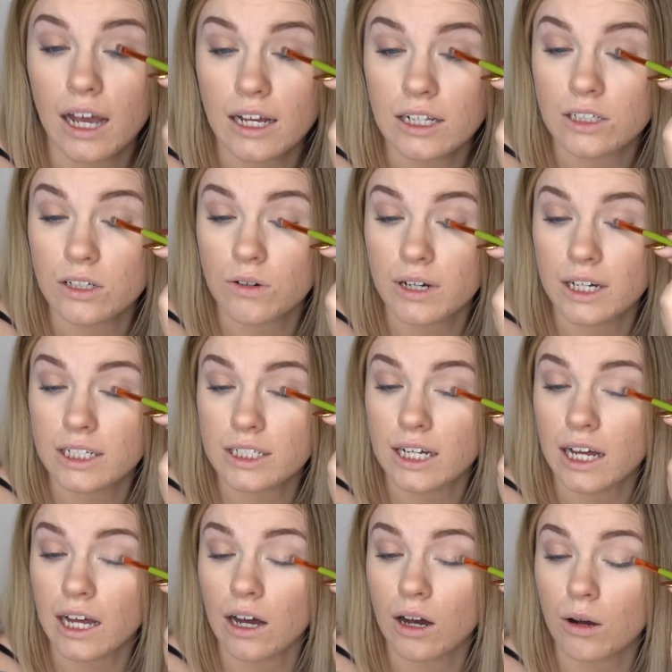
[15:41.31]
It's going to
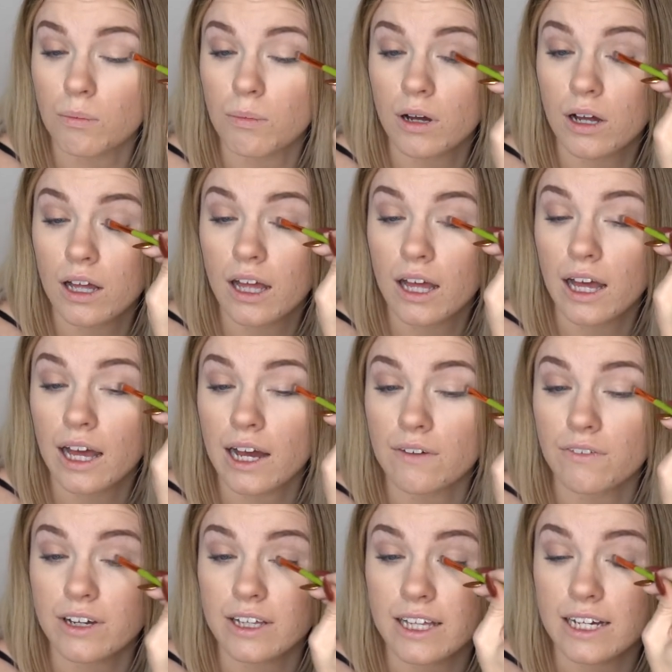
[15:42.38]
help
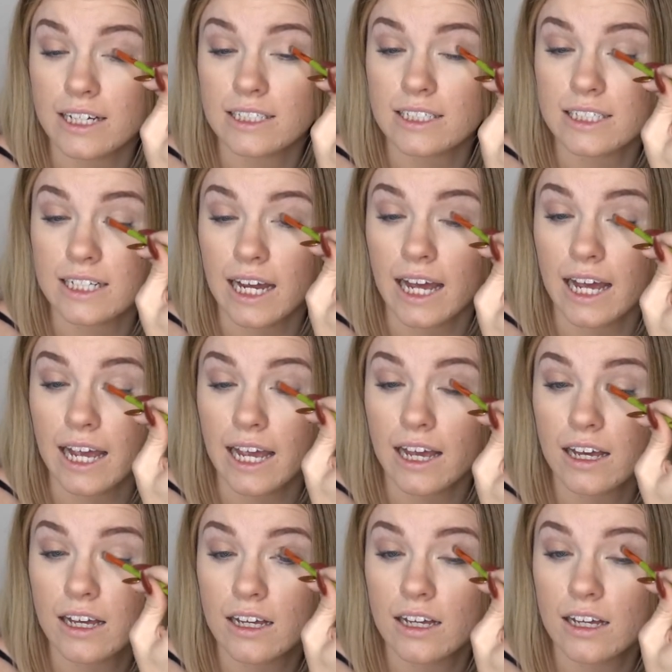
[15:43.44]
everything stay.